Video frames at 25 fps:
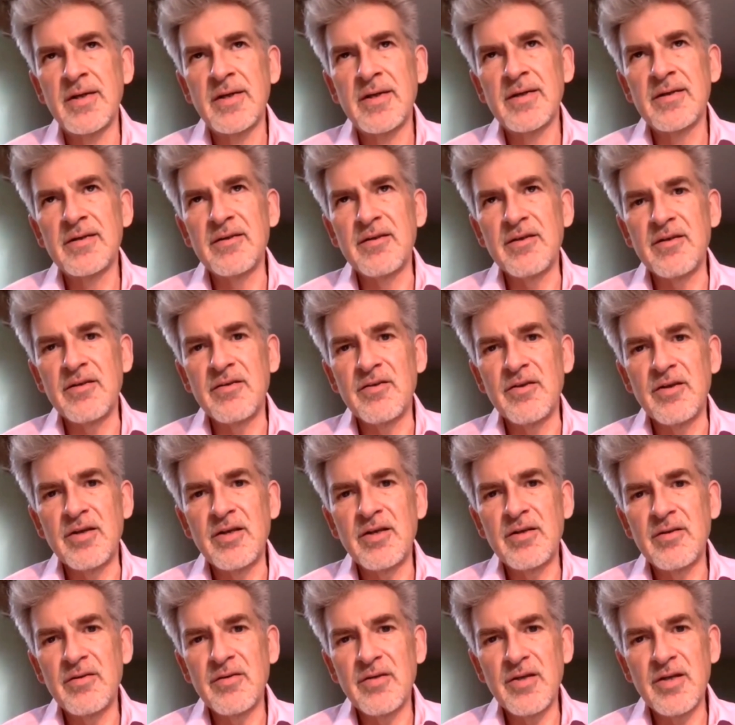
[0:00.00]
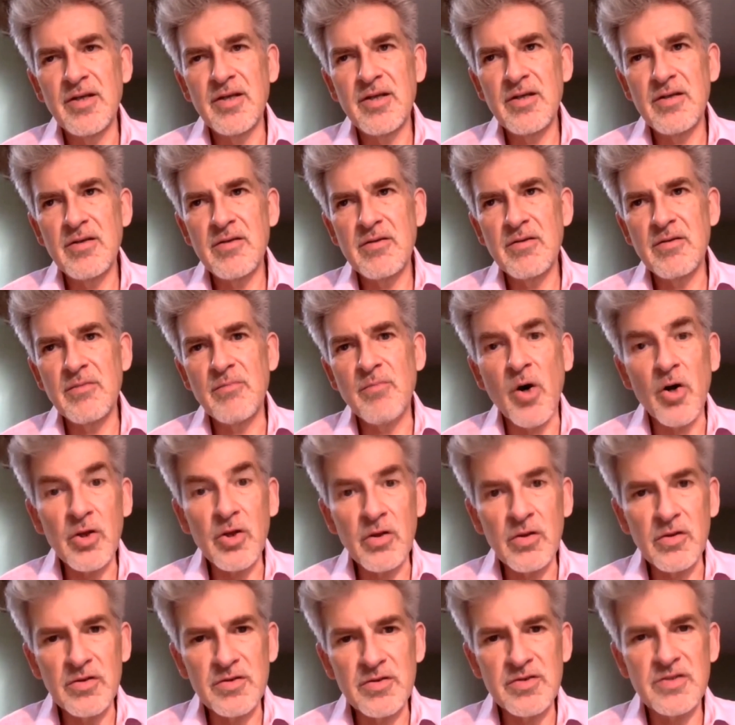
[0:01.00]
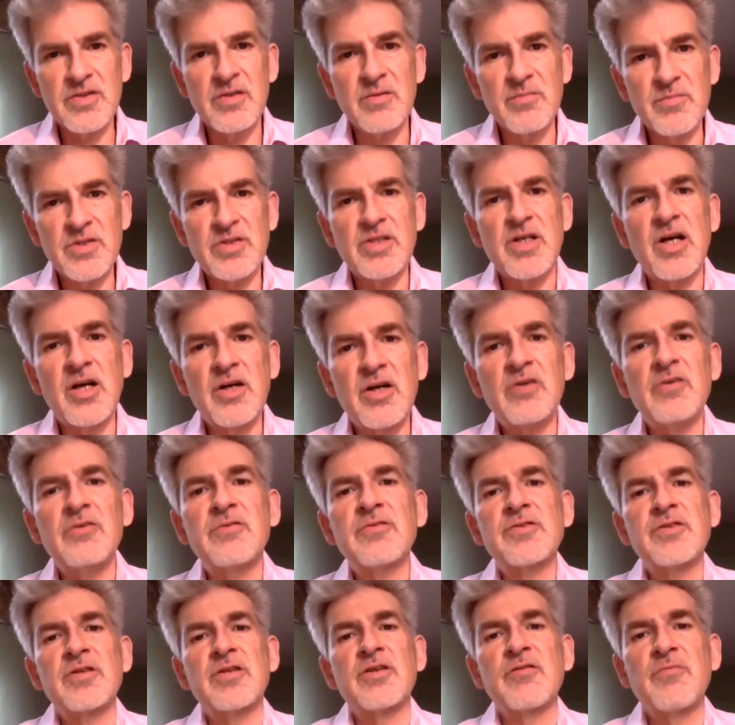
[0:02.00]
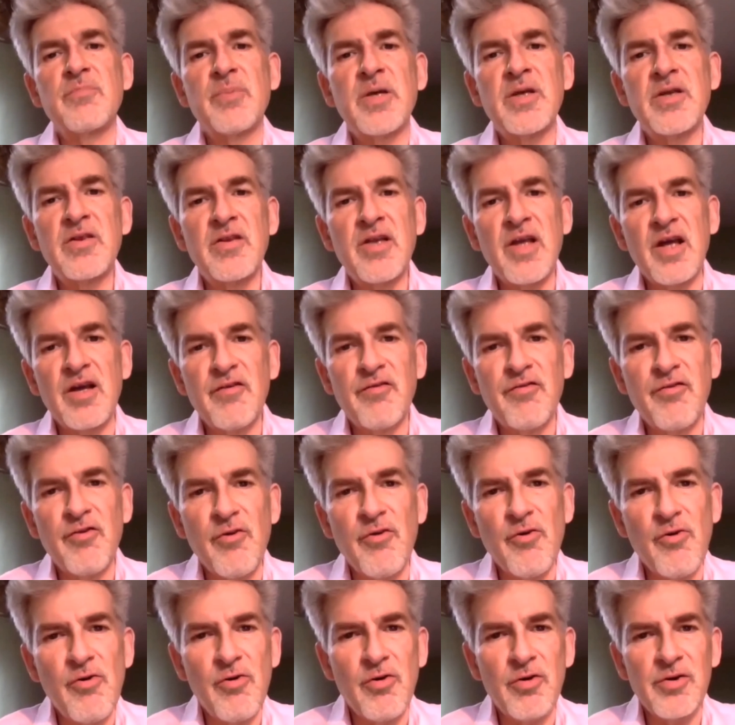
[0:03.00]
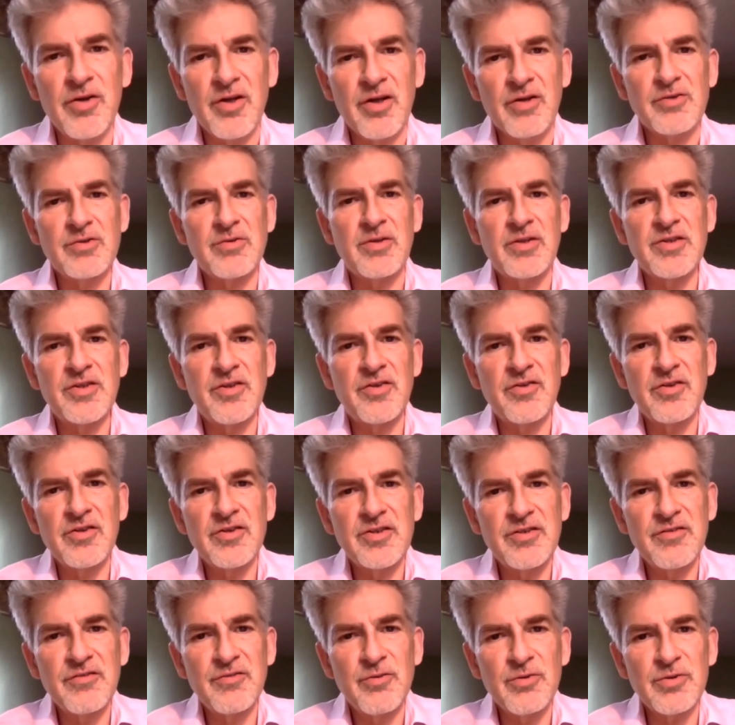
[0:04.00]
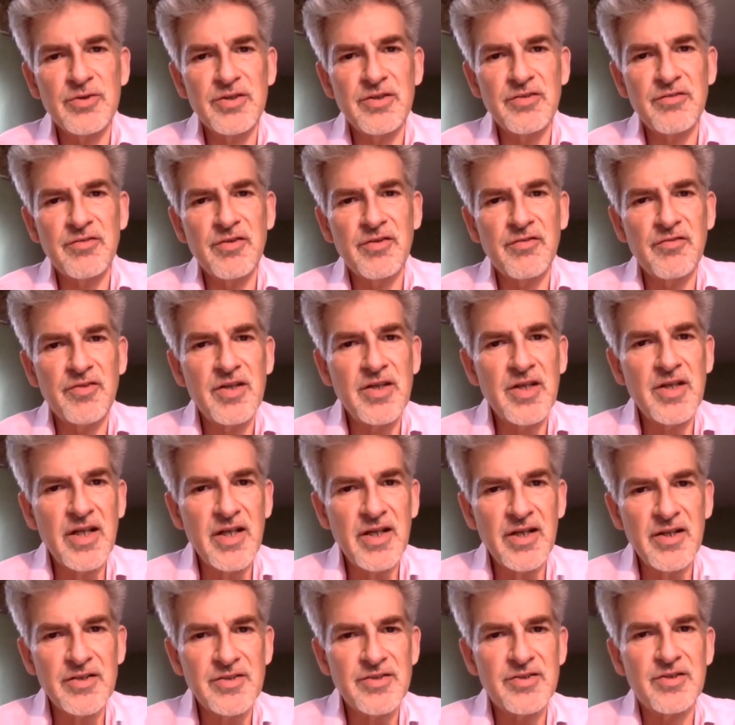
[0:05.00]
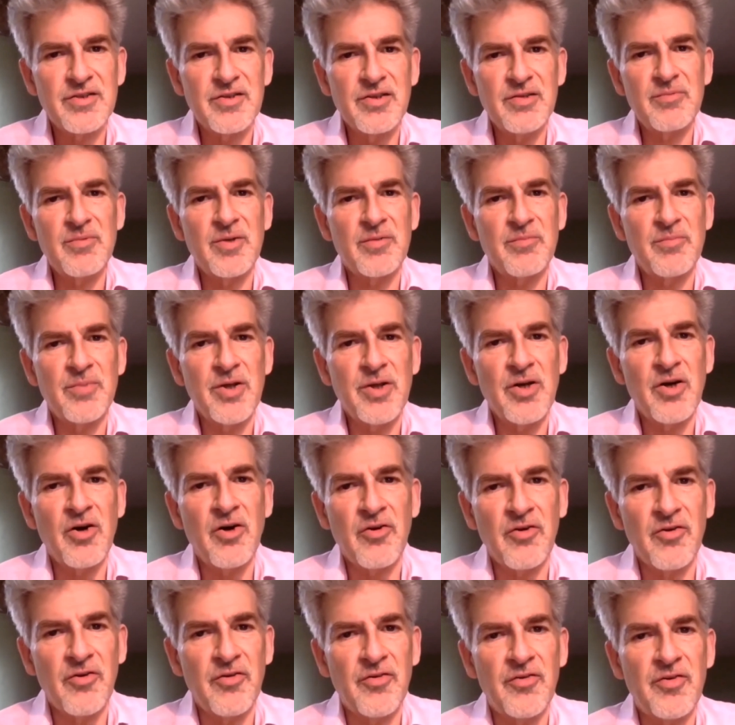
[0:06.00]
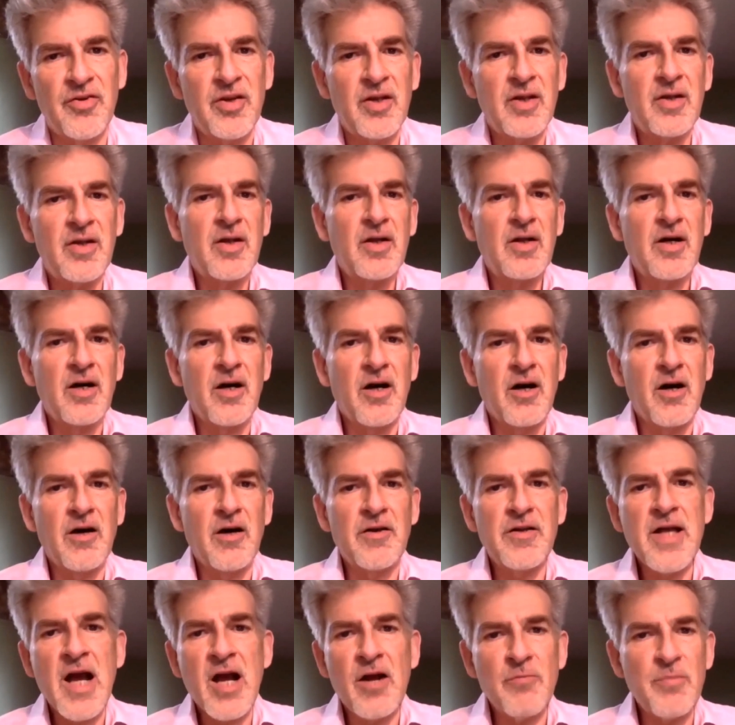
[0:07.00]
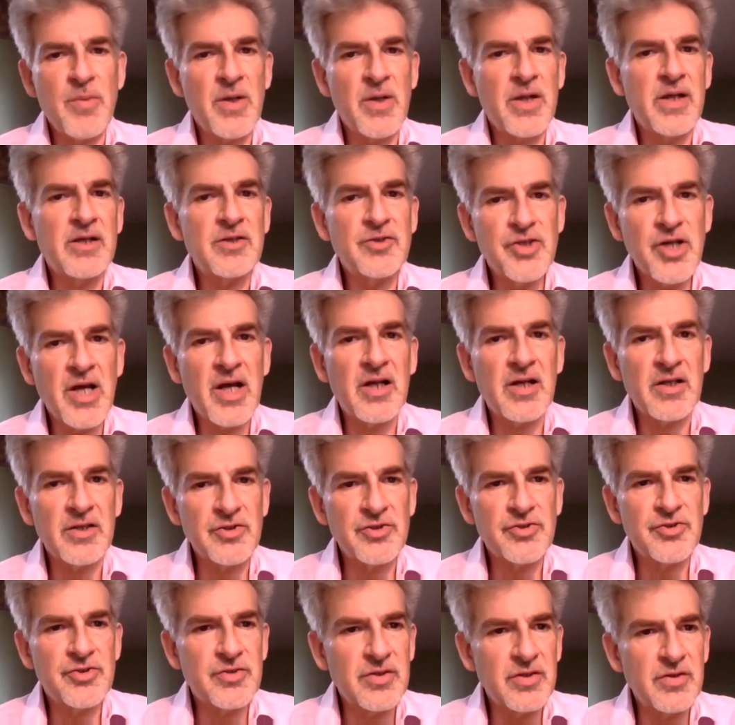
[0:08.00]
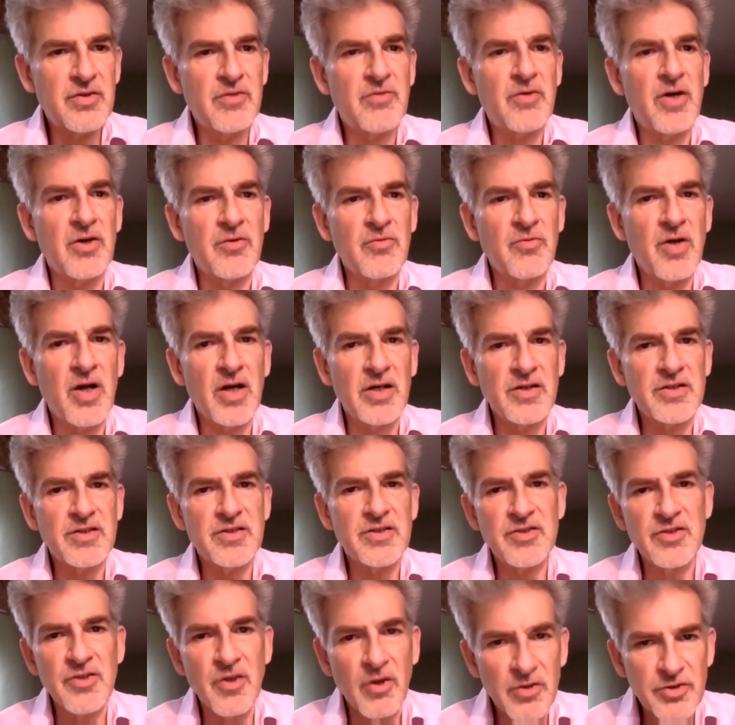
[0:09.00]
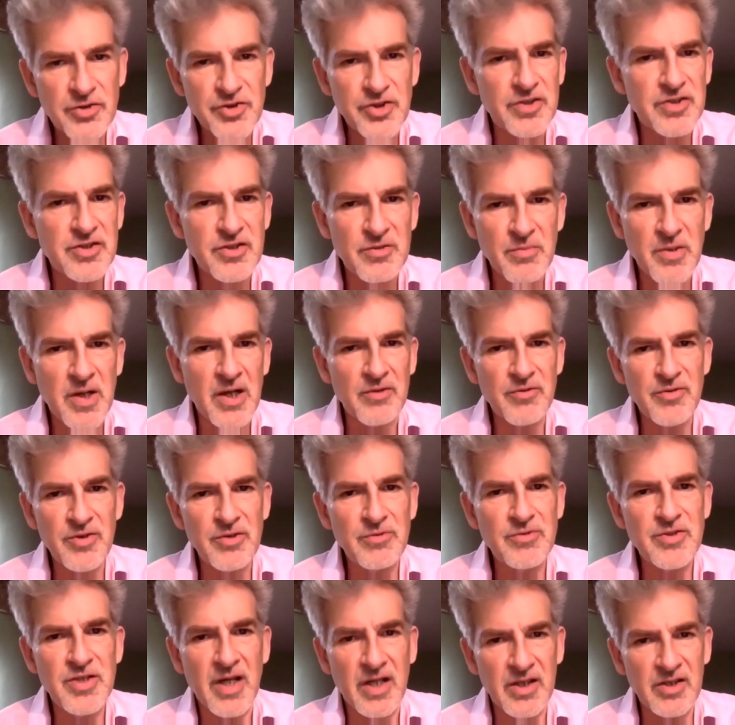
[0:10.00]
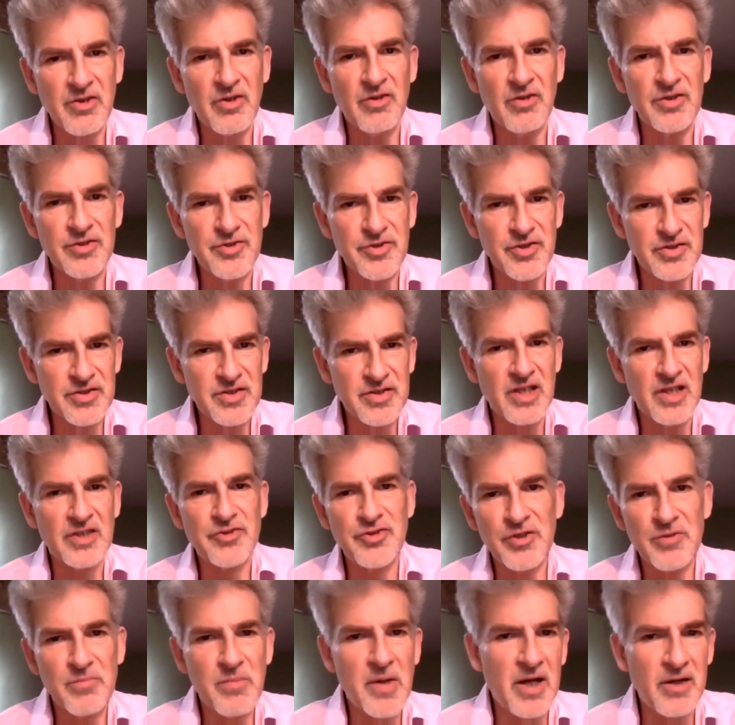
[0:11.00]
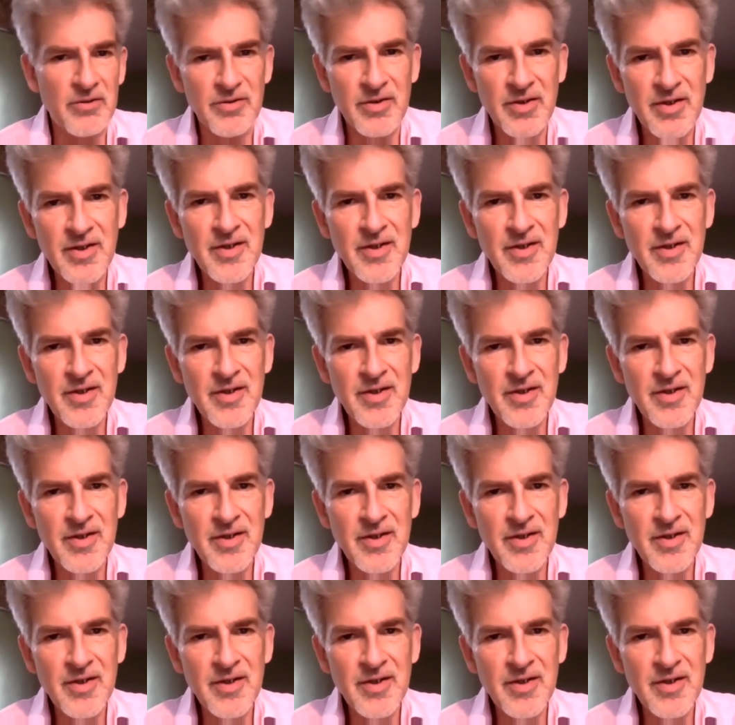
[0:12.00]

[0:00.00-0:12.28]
the models themselves that have been there for 20, 30, 40, 50 years and beyond are now being challenged in their own right. It's not just about new technology, it's actually about